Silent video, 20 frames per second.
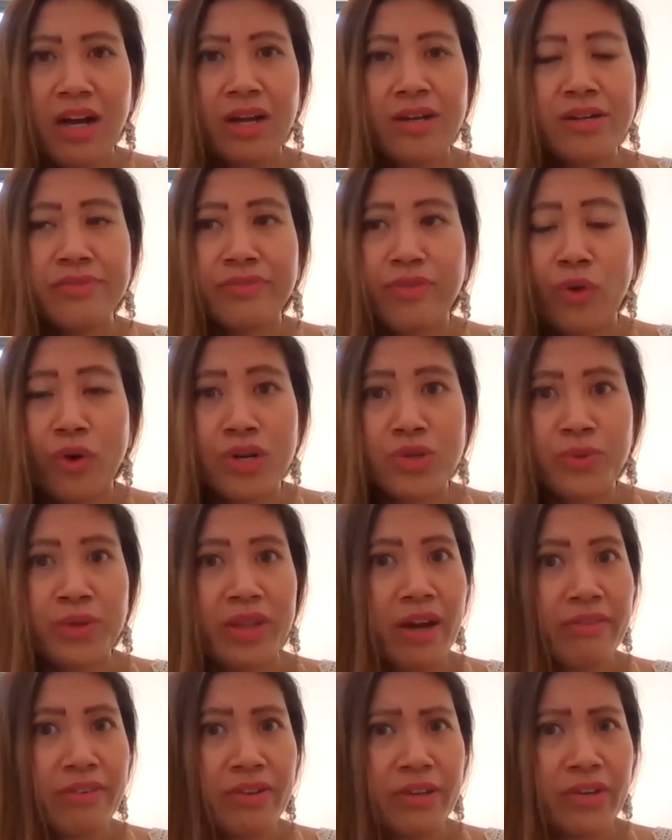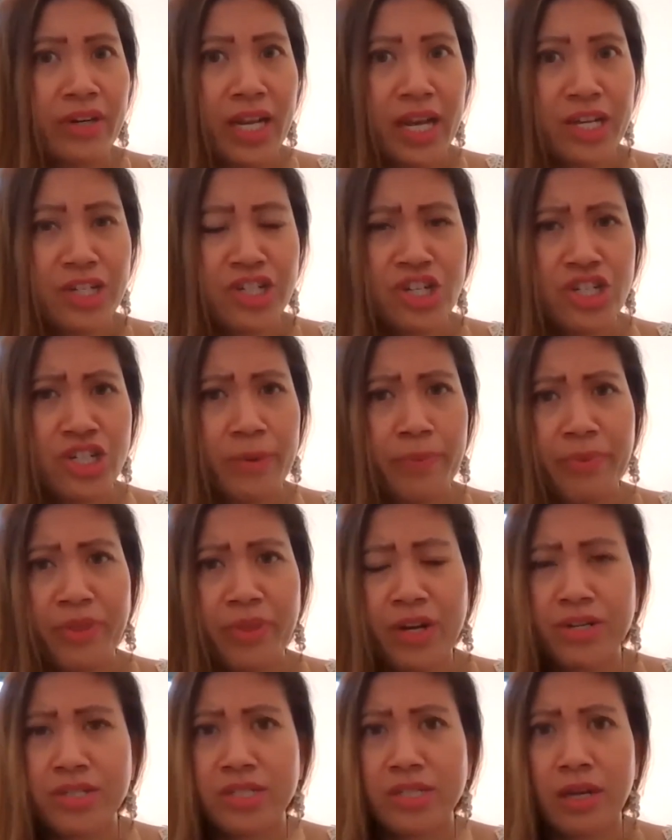And of course, with every relationship,
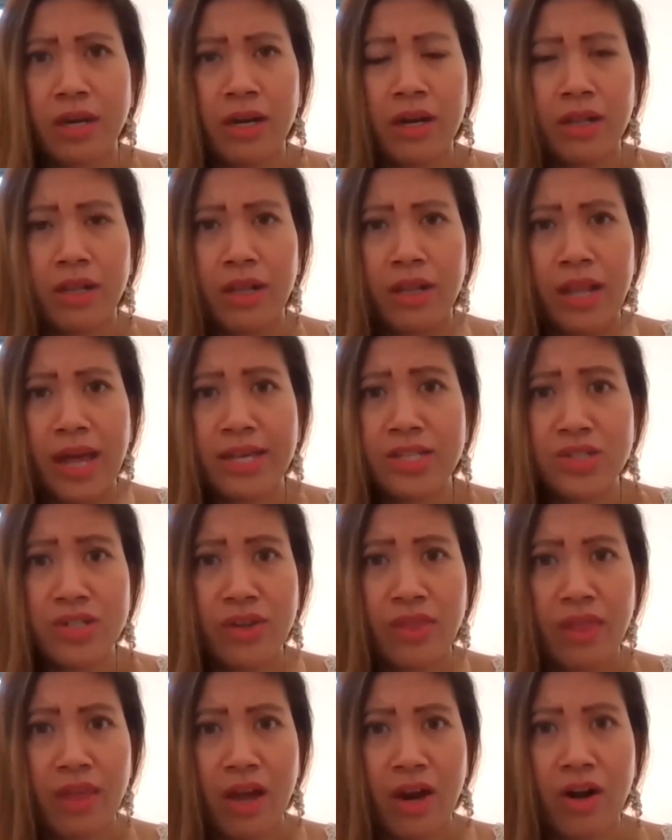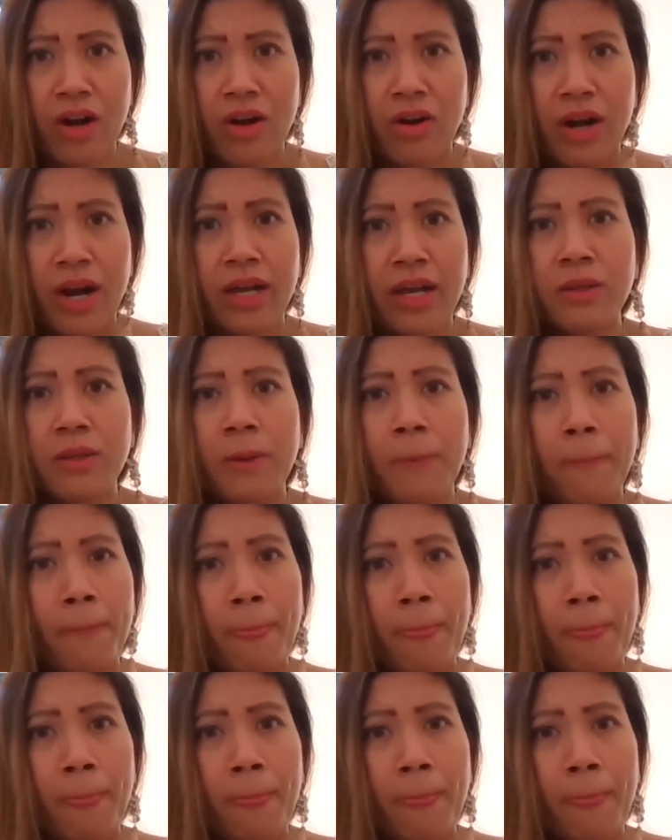there's a lesson there, right?